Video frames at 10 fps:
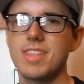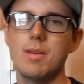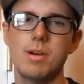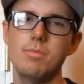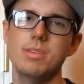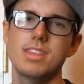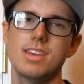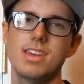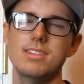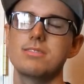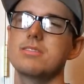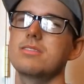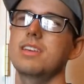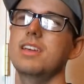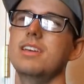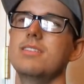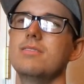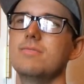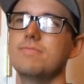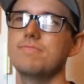that might be the case,
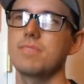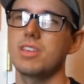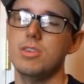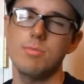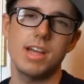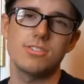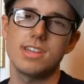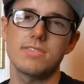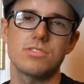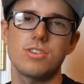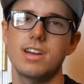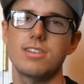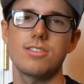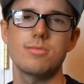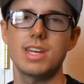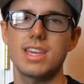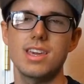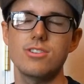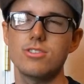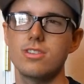and you might just have to try another
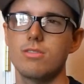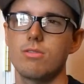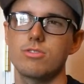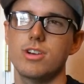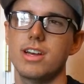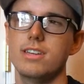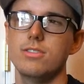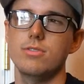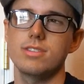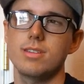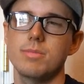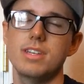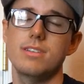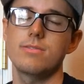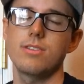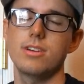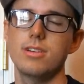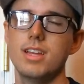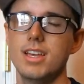medication or try doing something different.